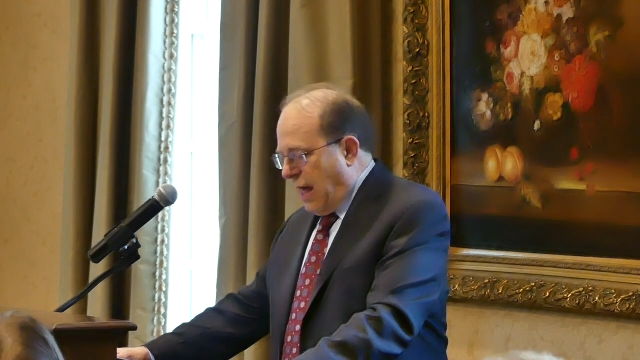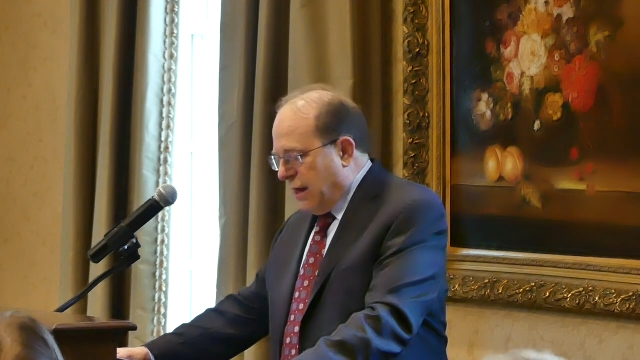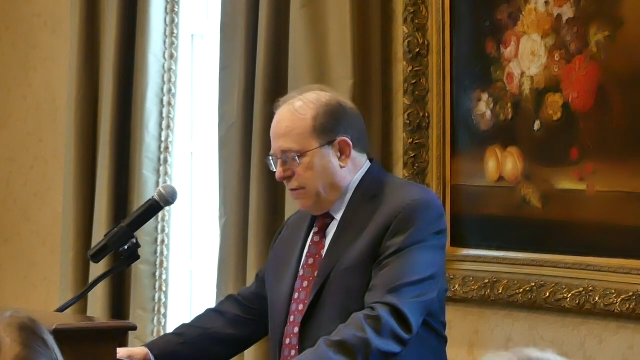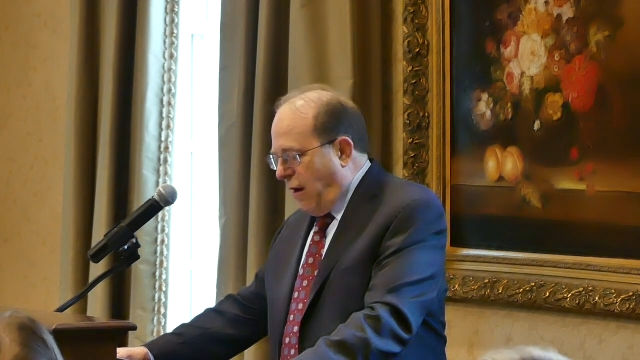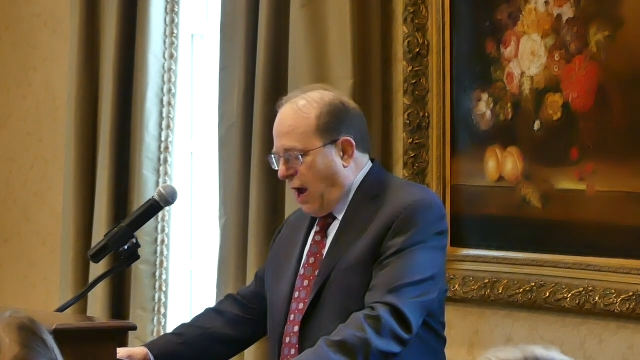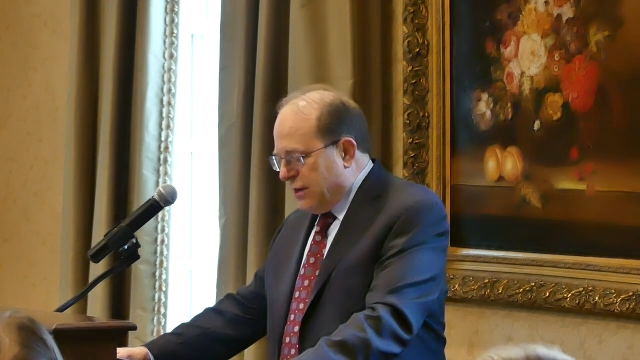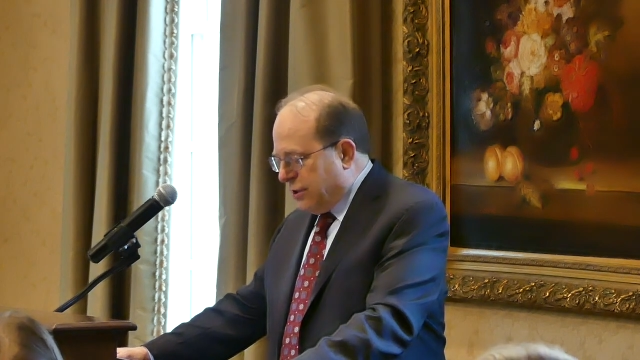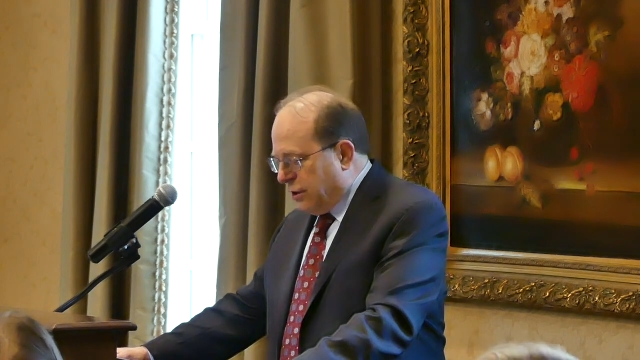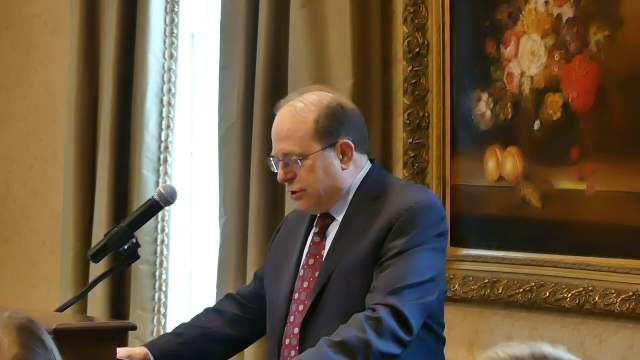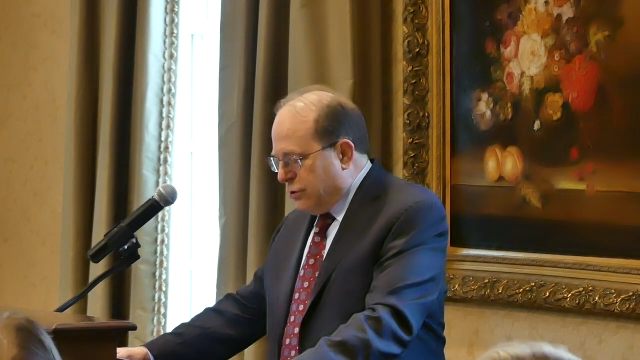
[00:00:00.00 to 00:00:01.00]
an
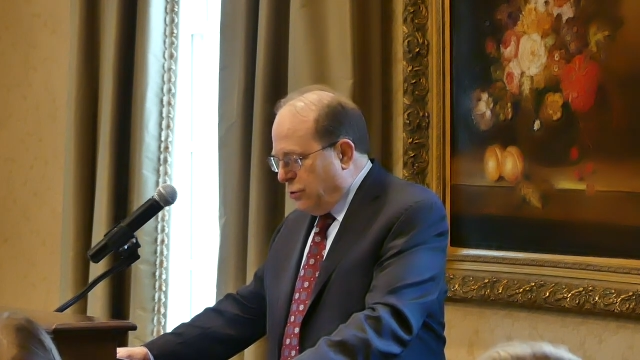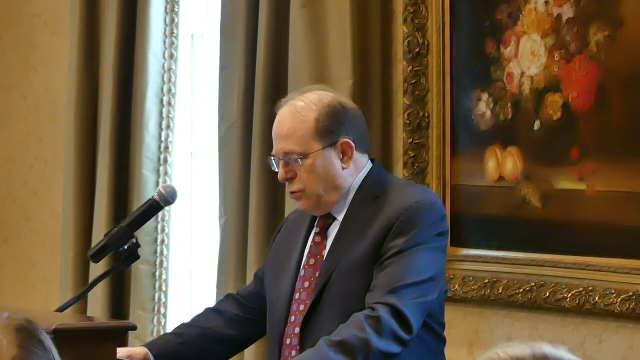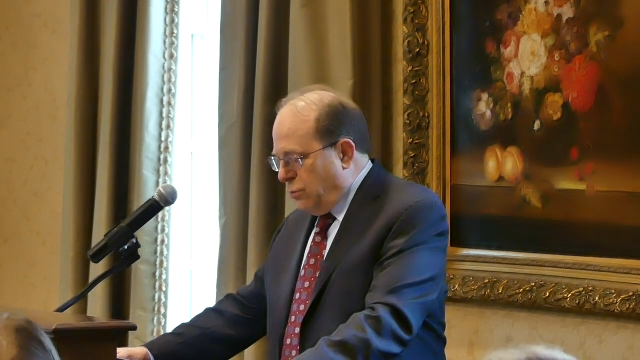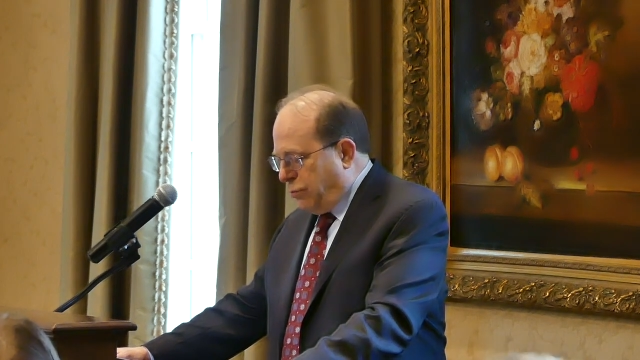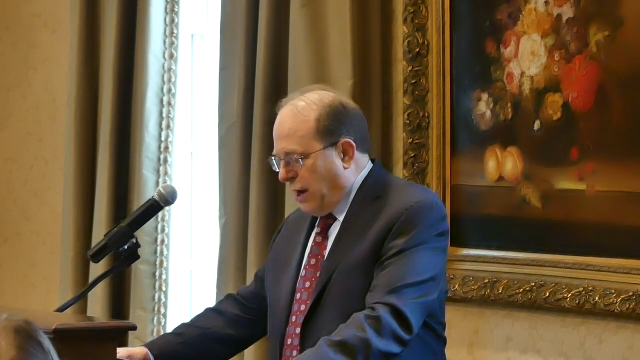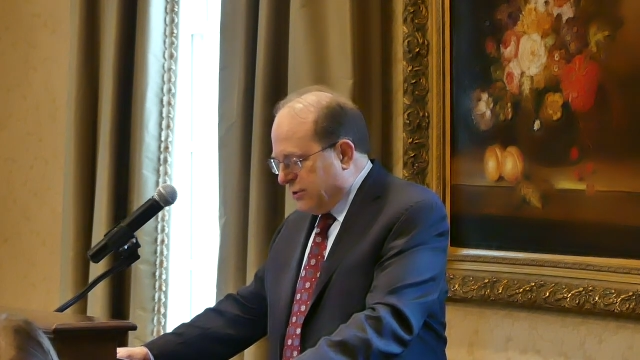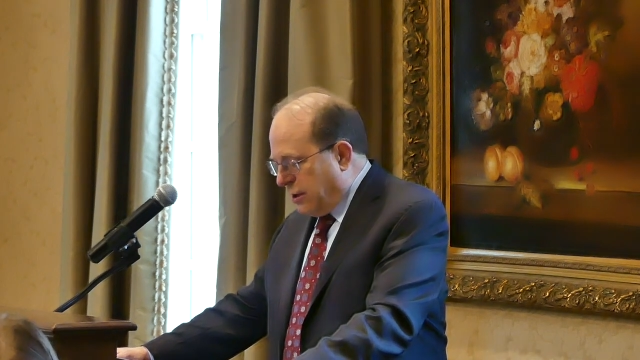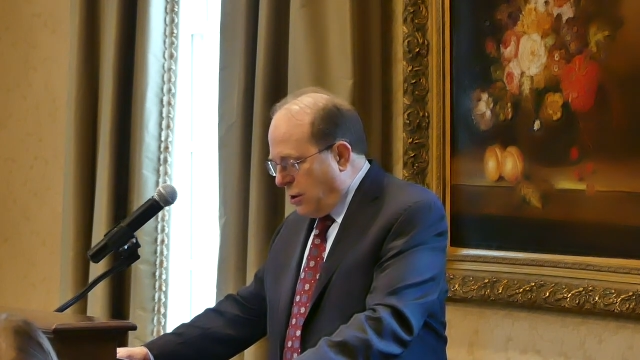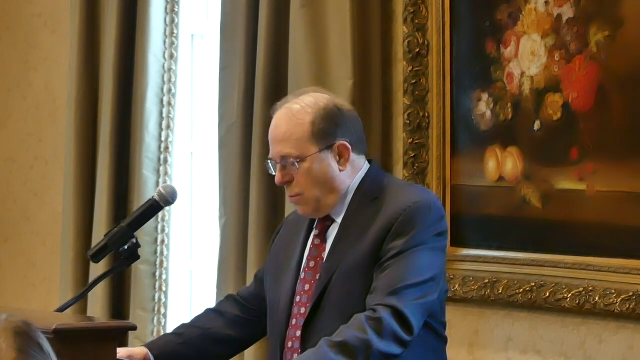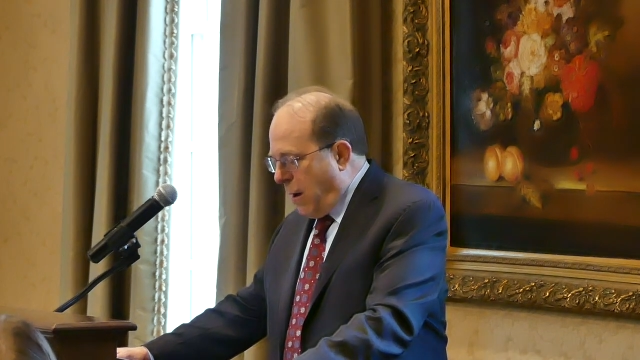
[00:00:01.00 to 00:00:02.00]
advisor to
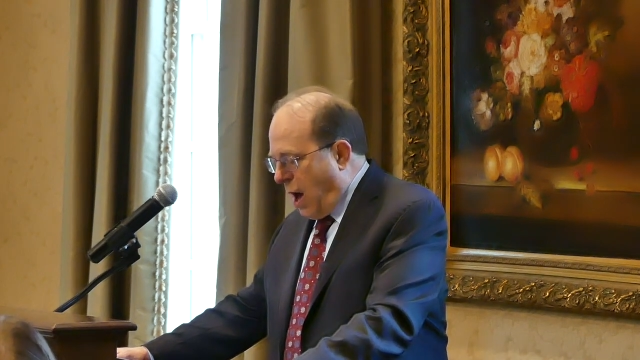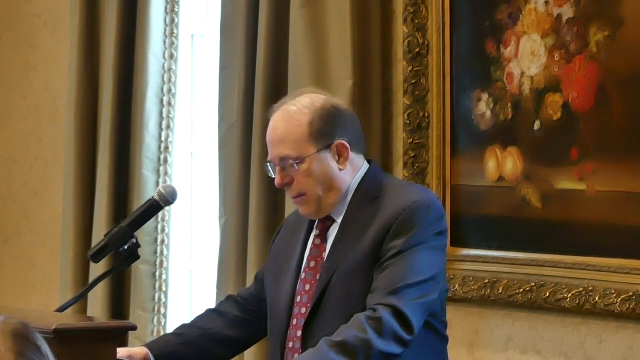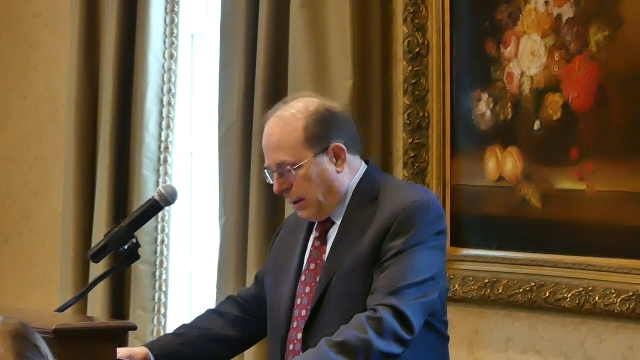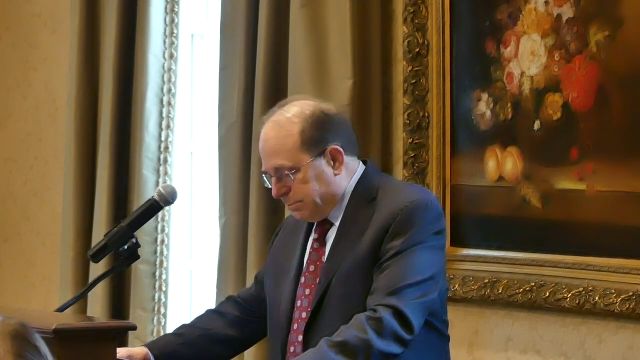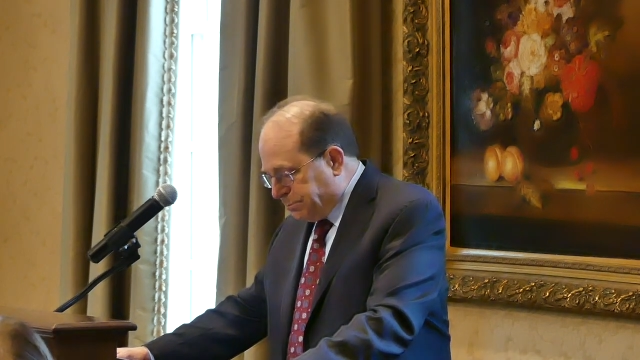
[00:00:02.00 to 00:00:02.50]
President Obama.